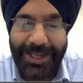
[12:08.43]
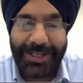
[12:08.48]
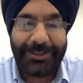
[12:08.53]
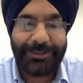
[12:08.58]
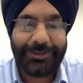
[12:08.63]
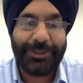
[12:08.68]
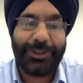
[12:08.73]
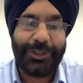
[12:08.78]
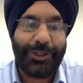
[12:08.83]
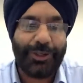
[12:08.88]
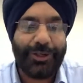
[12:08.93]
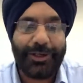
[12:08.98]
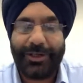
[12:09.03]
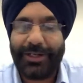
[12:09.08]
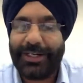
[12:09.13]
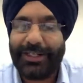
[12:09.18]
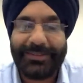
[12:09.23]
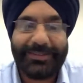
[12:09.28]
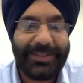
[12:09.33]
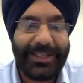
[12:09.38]
So you're
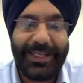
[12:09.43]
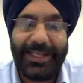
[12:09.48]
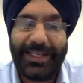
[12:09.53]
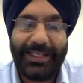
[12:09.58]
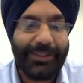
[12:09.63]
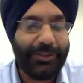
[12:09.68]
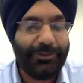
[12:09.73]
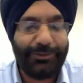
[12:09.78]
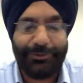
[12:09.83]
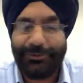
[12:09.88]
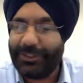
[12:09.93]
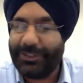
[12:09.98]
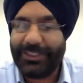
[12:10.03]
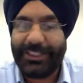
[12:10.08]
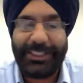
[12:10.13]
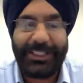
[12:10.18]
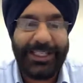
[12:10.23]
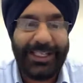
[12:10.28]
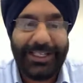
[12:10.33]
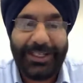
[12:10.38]
exhaling, you first
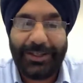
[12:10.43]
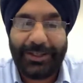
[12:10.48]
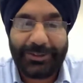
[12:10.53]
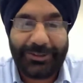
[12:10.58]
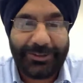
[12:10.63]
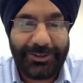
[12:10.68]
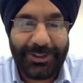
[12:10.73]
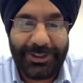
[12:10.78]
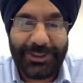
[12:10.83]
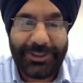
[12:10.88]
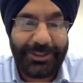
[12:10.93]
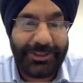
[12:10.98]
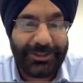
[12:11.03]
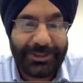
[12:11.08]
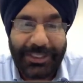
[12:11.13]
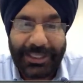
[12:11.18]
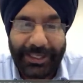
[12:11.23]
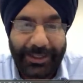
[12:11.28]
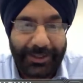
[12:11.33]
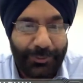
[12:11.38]
inhale oxygen,
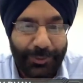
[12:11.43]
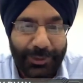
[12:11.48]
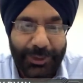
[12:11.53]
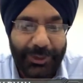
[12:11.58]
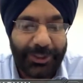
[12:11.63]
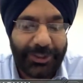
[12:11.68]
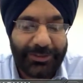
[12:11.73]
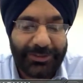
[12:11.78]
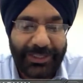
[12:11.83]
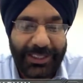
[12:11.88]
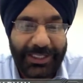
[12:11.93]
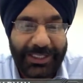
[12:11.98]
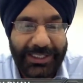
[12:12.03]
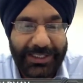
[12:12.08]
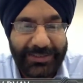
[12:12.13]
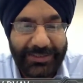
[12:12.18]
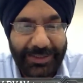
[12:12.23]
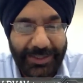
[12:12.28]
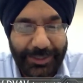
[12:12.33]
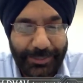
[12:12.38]
what you're exhaling
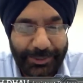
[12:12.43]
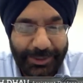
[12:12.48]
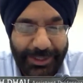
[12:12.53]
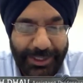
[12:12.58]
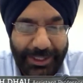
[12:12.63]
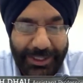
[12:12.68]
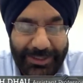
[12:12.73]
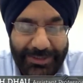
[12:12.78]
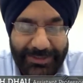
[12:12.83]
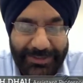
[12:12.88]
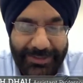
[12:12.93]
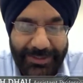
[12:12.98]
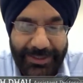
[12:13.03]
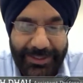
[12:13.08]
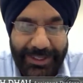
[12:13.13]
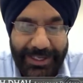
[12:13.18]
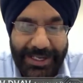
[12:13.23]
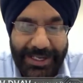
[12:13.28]
is carbon dioxide.